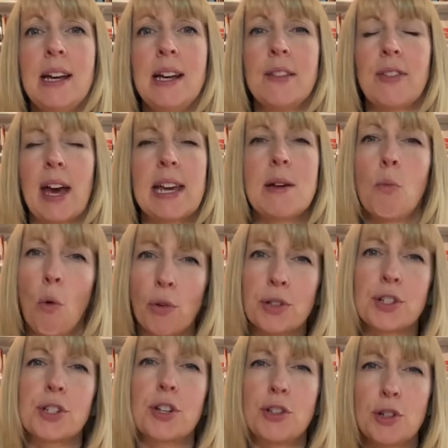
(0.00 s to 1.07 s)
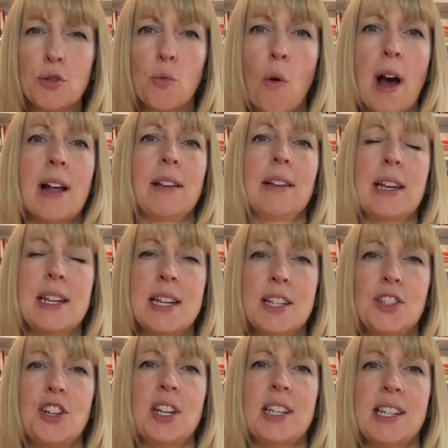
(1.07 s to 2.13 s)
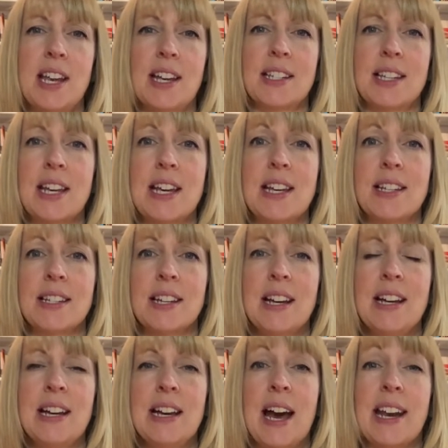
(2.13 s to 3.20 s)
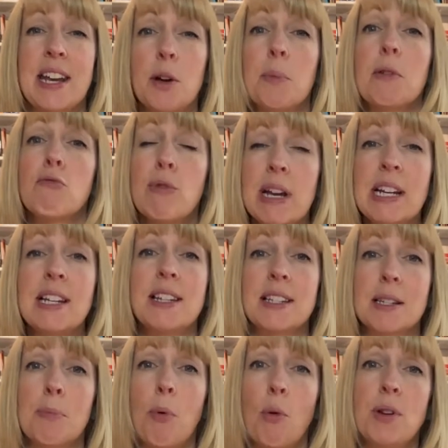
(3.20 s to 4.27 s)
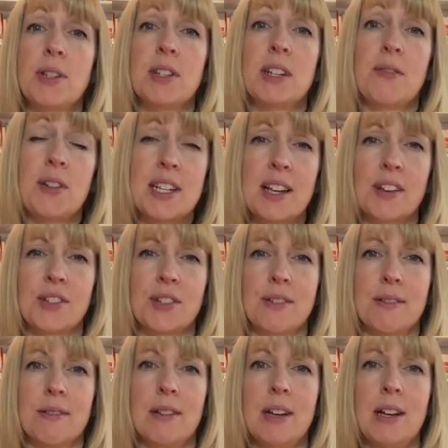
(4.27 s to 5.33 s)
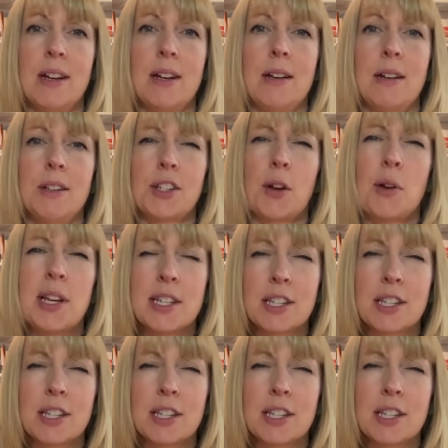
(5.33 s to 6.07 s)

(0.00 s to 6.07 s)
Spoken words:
that he wants to do well in his GCSEs and he'll be really disappointed if he doesn't. So he's